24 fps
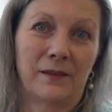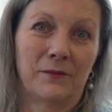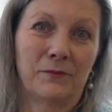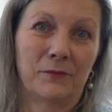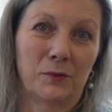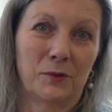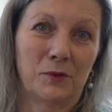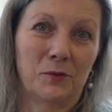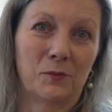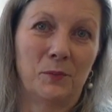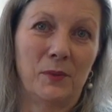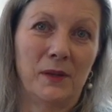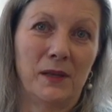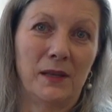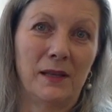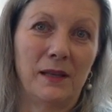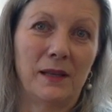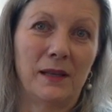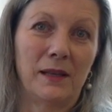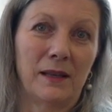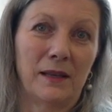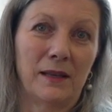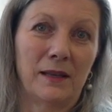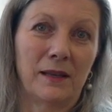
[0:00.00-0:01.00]
would
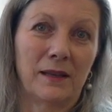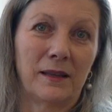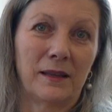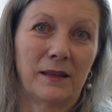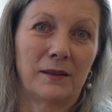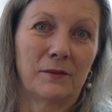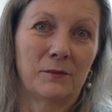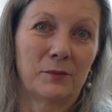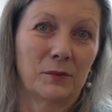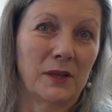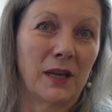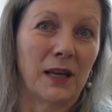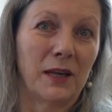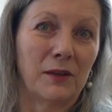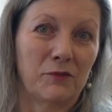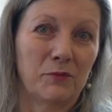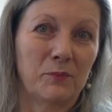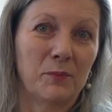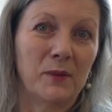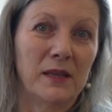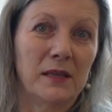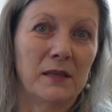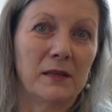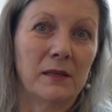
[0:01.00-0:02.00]
be would
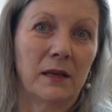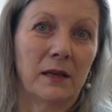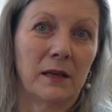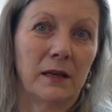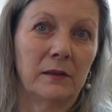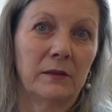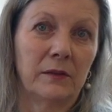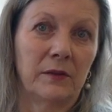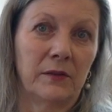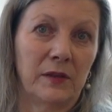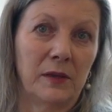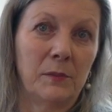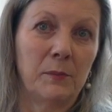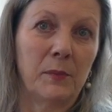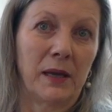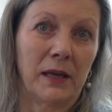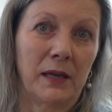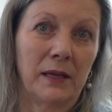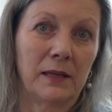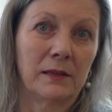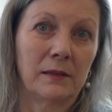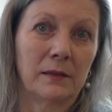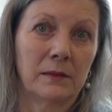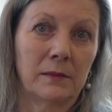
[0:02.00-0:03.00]
have been a healthy
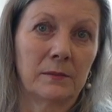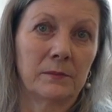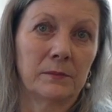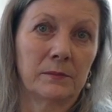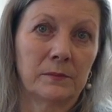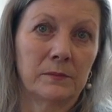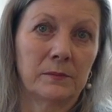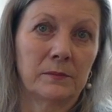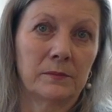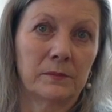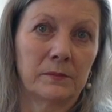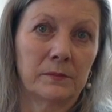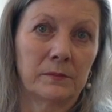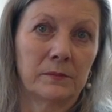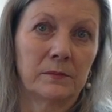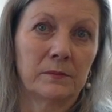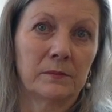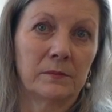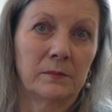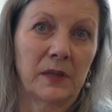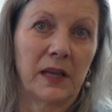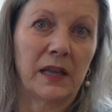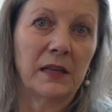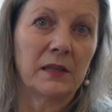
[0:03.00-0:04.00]
man
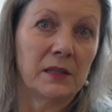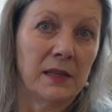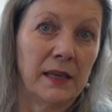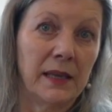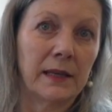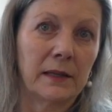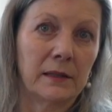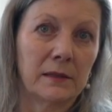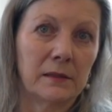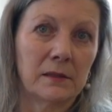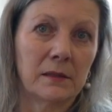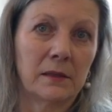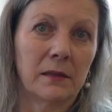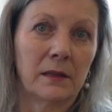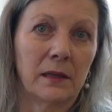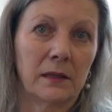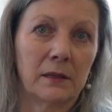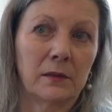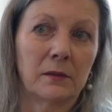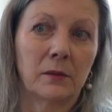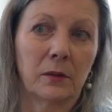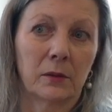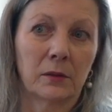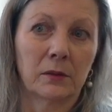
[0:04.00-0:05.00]
at the end
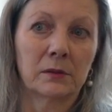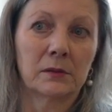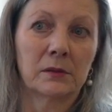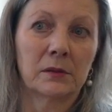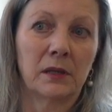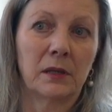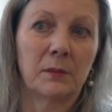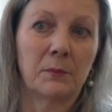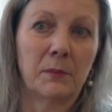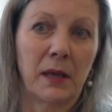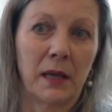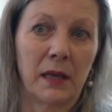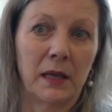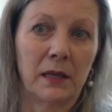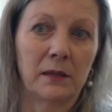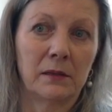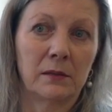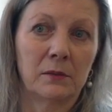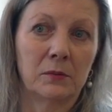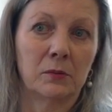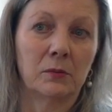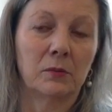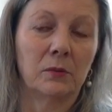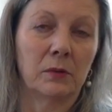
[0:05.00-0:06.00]
and not a
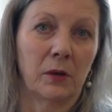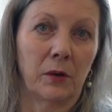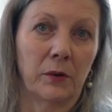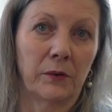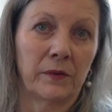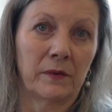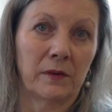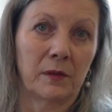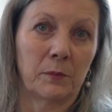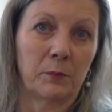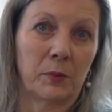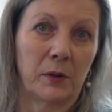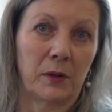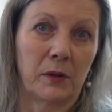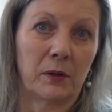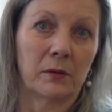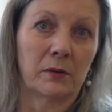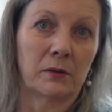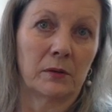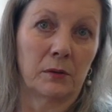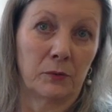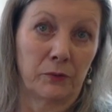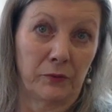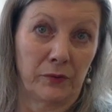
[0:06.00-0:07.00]
man who lost a
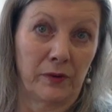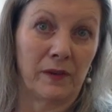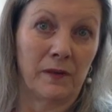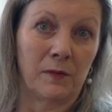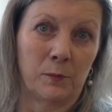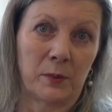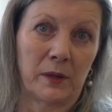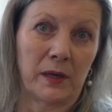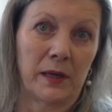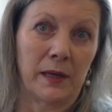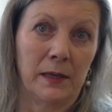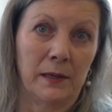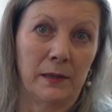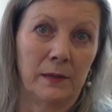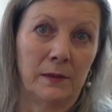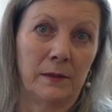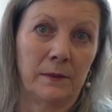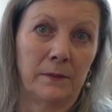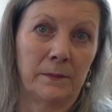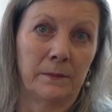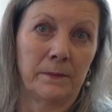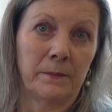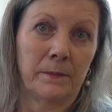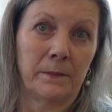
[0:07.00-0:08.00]
part of his brain
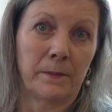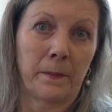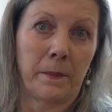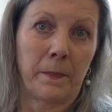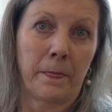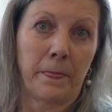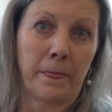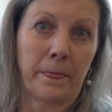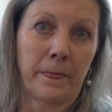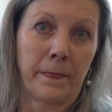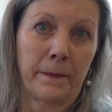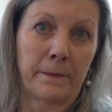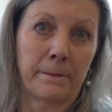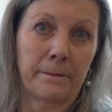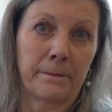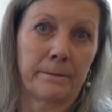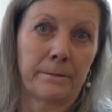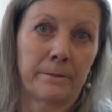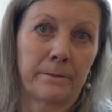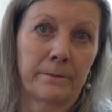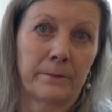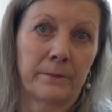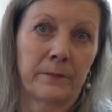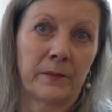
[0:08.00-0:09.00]

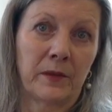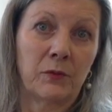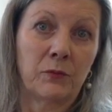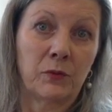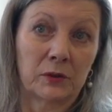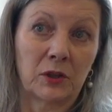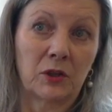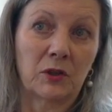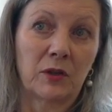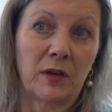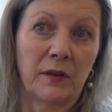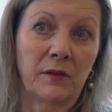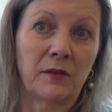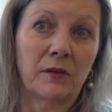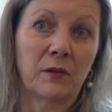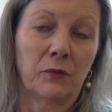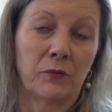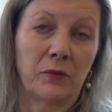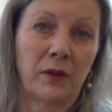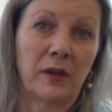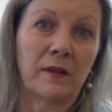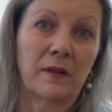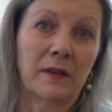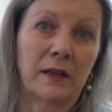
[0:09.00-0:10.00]
for the rest
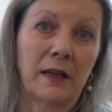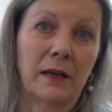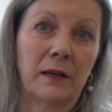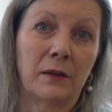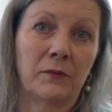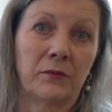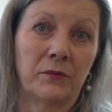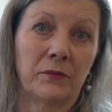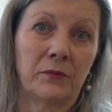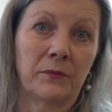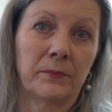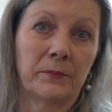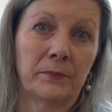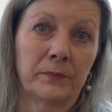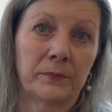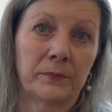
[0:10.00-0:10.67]
of his life.